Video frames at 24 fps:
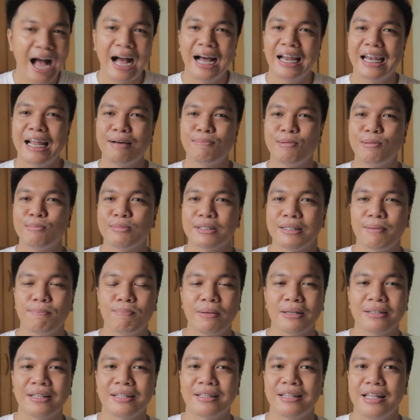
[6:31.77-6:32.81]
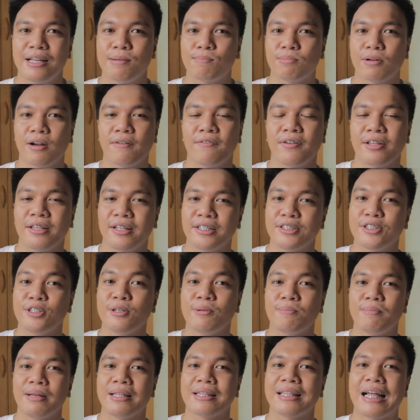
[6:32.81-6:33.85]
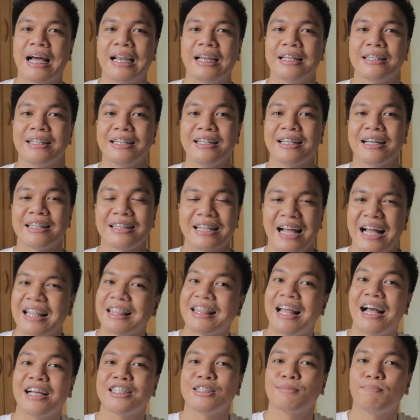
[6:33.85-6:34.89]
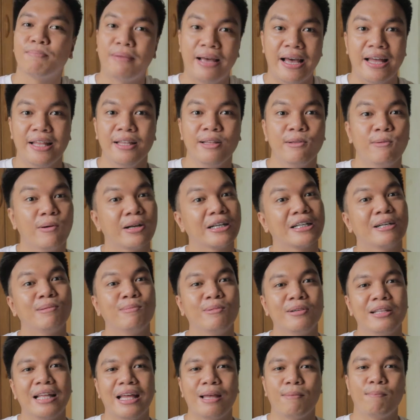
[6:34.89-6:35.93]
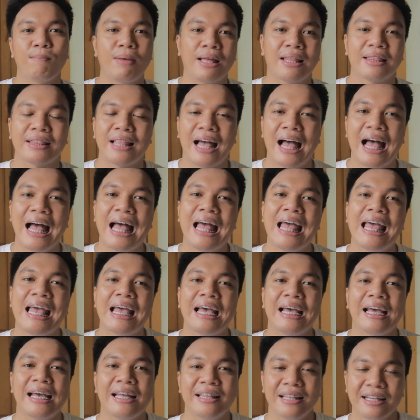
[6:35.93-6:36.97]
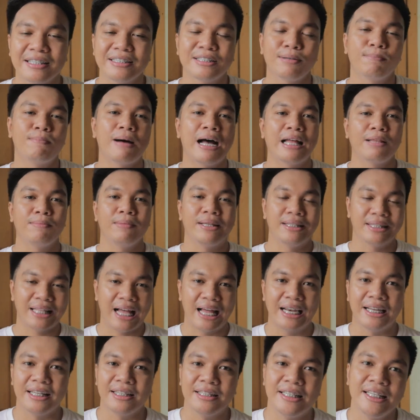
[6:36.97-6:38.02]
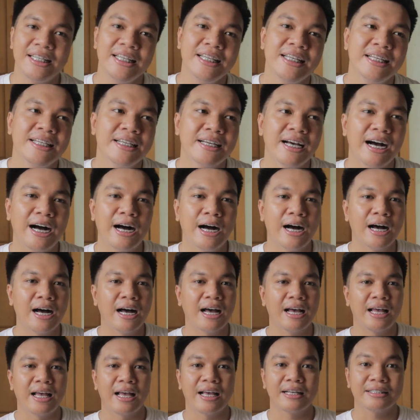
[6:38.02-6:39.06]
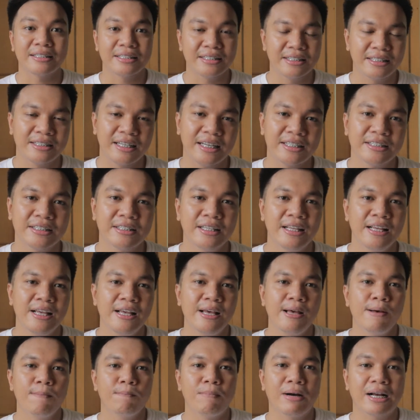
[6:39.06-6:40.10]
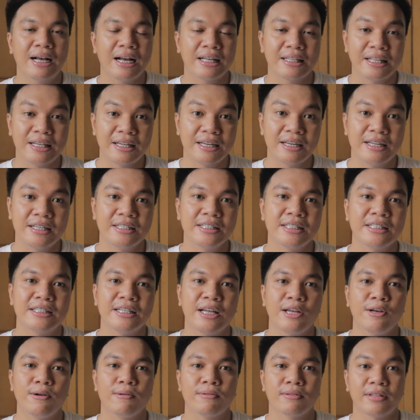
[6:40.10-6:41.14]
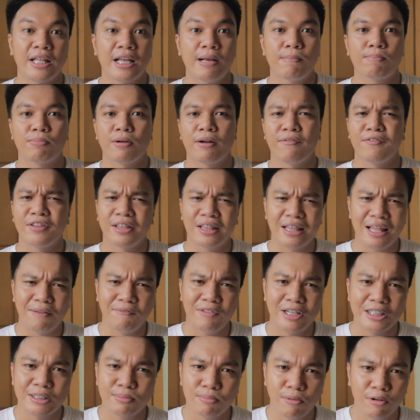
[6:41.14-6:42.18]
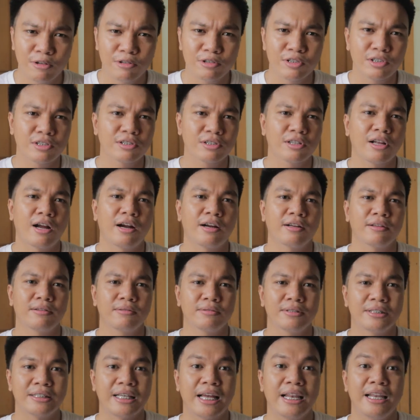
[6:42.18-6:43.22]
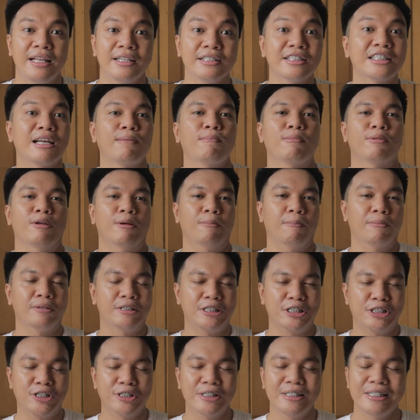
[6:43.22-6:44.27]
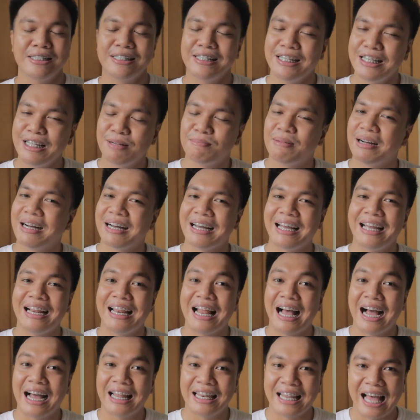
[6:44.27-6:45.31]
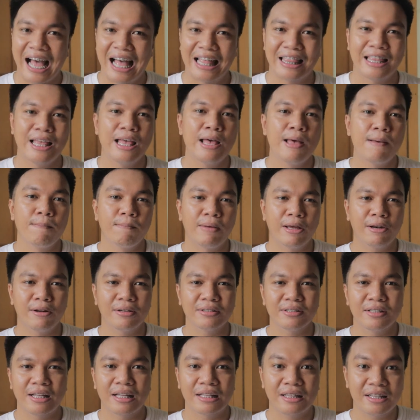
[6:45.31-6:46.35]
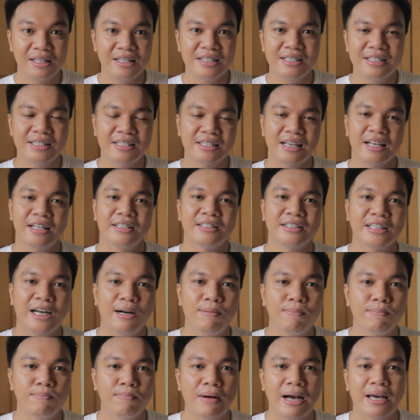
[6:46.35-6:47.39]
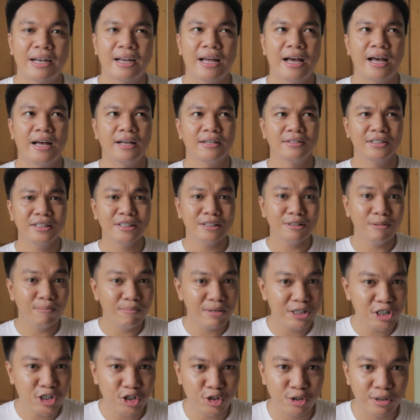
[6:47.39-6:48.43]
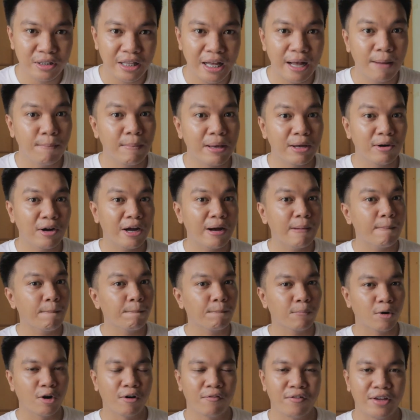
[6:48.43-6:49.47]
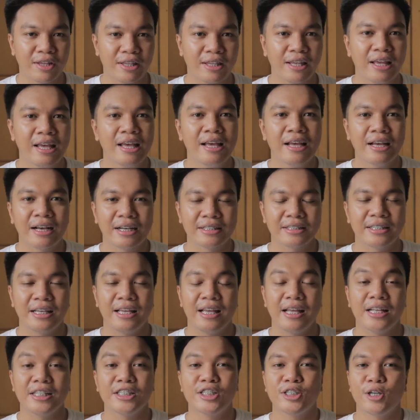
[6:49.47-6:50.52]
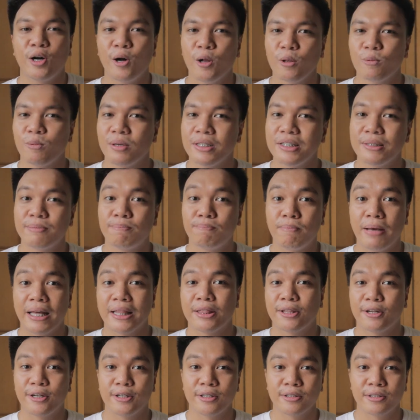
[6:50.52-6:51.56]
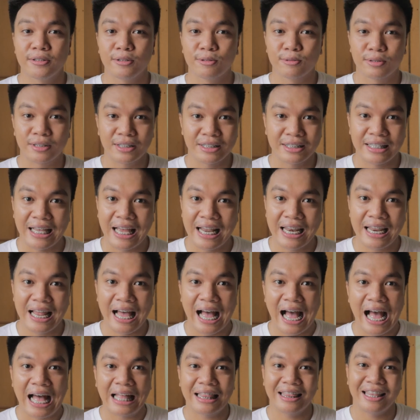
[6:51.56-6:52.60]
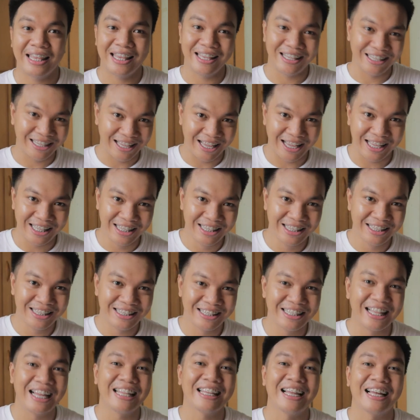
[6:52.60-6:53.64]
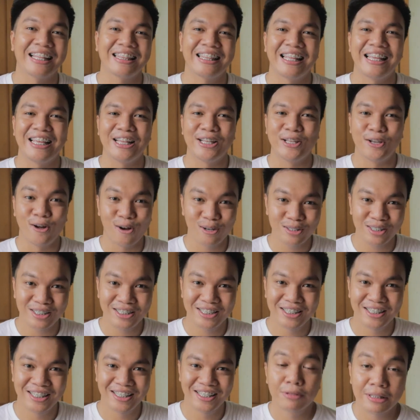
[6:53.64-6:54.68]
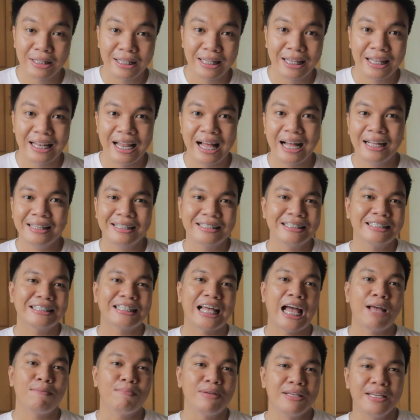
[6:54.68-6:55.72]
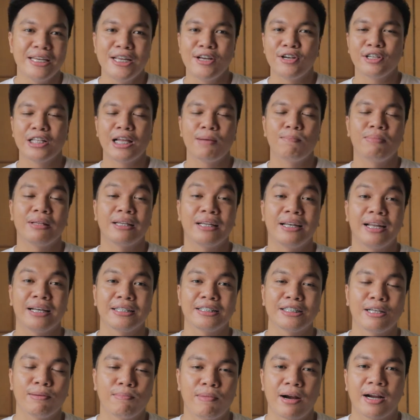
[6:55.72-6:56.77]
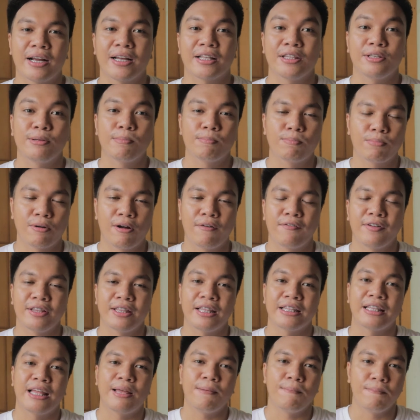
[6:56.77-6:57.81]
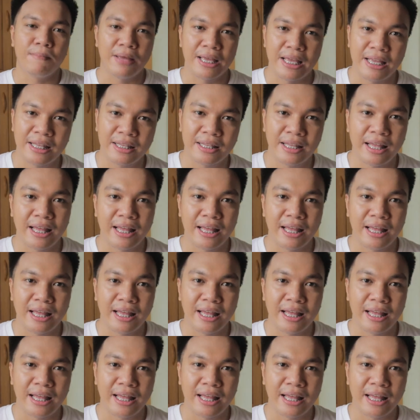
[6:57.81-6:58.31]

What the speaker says: ang kalaban mo sa pagte-take profit is yung mentality na tataas pa yan. Huwag ka muna ibenta. And that is a bad mentality. I suggest, pagka na-reach na yung take profit levels mo, you start selling some of your positions. Hindi naman kailangan lahat. Pero at least sell some para just to be sure na meron kang profit. Kasi it's always better to sell at a gain than at a loss. Buti na lang, this time, hindi ko na binalik sa market yung profit that I made.